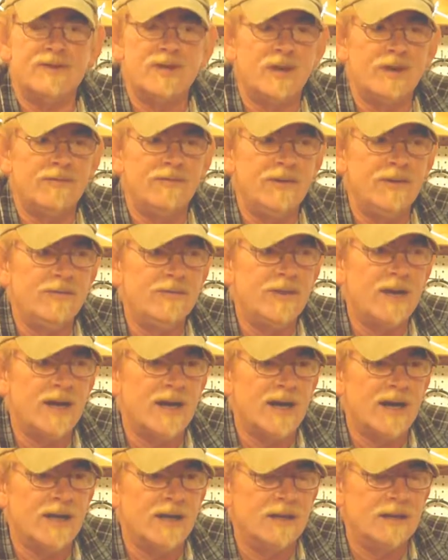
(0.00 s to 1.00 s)
So if you've
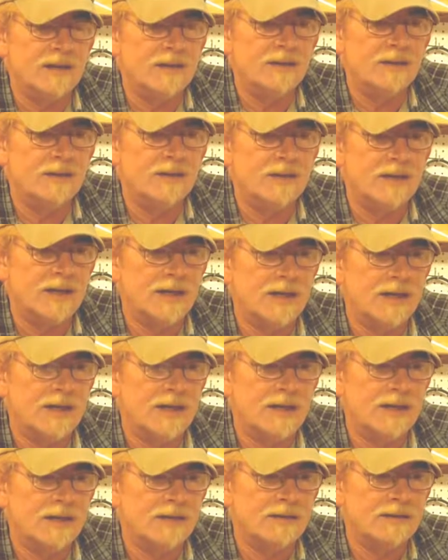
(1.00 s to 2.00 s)
got
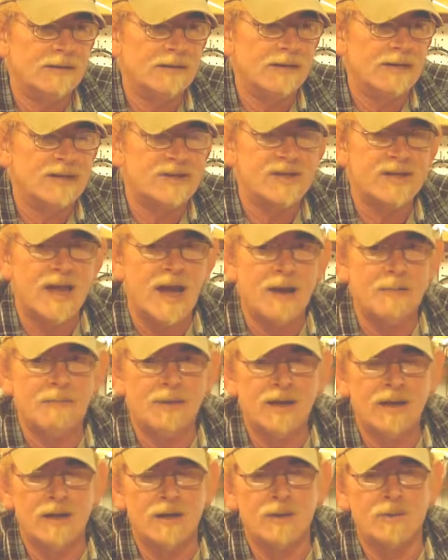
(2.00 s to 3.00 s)
a
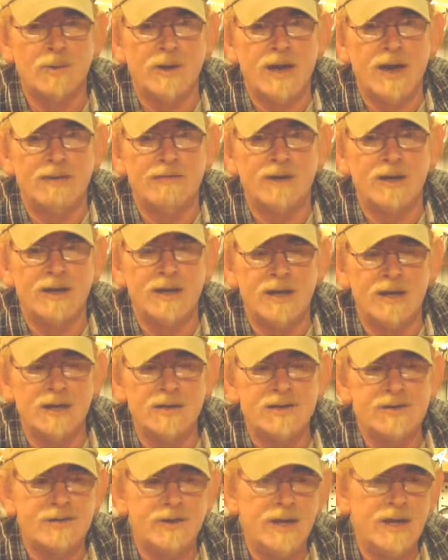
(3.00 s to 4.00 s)
sapling or whatever, a
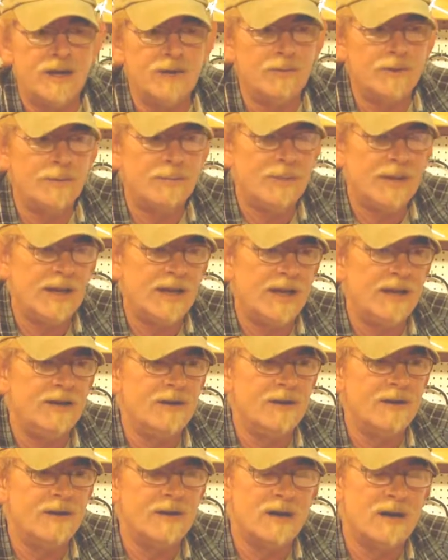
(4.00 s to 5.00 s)
young tree you want to plant
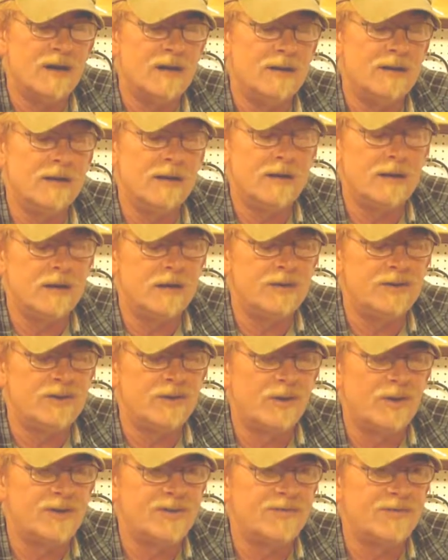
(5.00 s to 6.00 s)
in your yard, they're a good
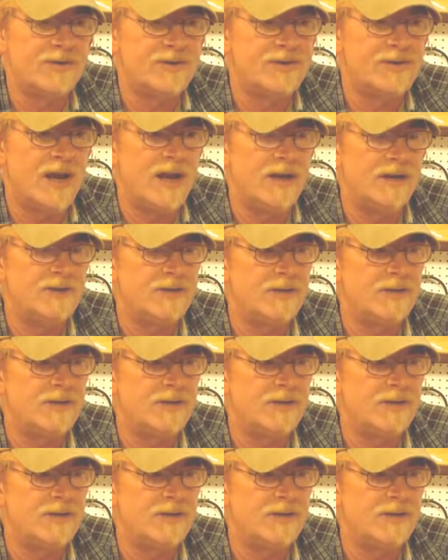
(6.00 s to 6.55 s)
choice for shade